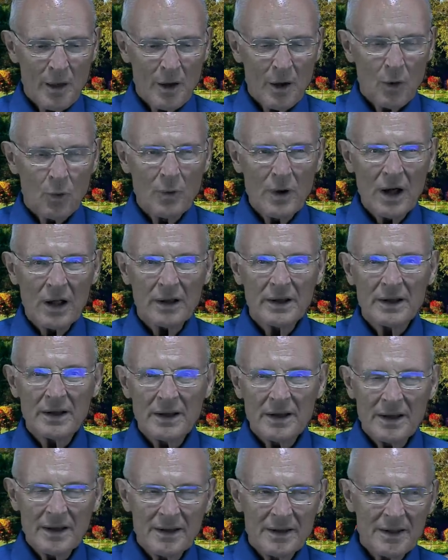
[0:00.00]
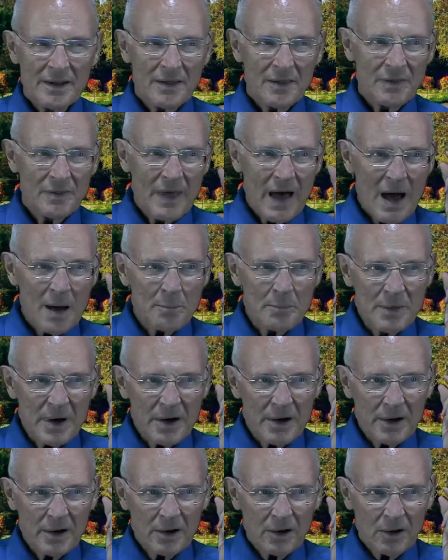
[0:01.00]
Well, that
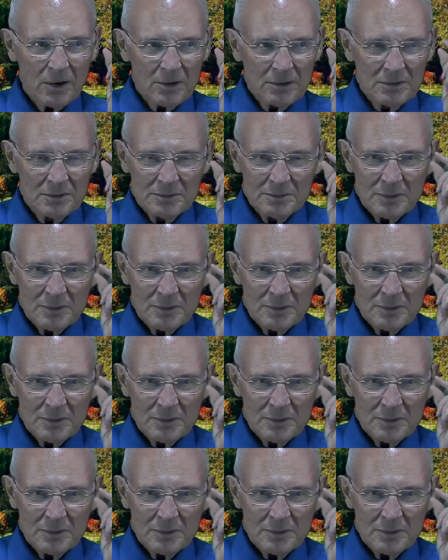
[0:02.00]
miracle,